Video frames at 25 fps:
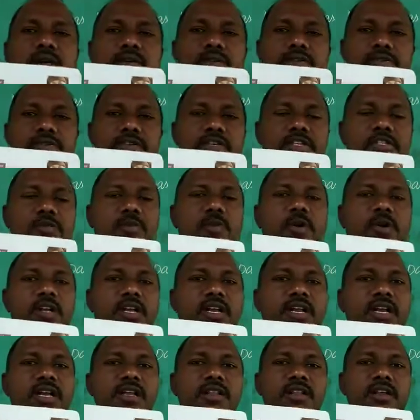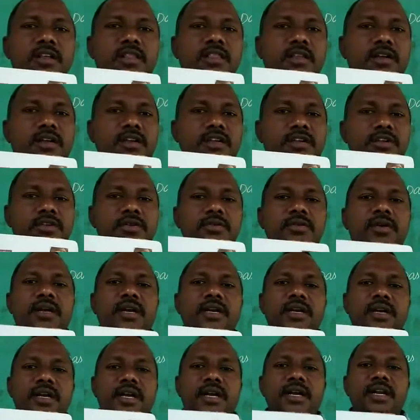she is born in 1932
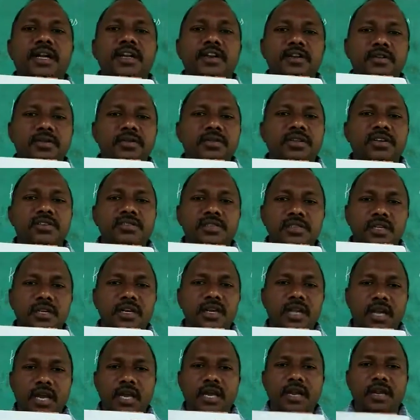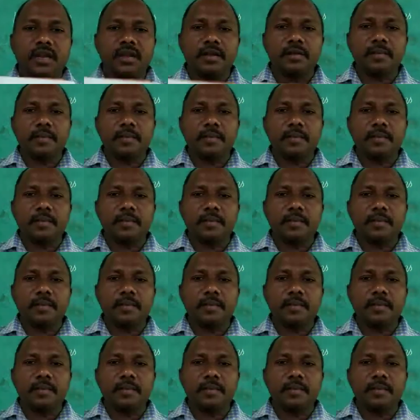and died in 2009.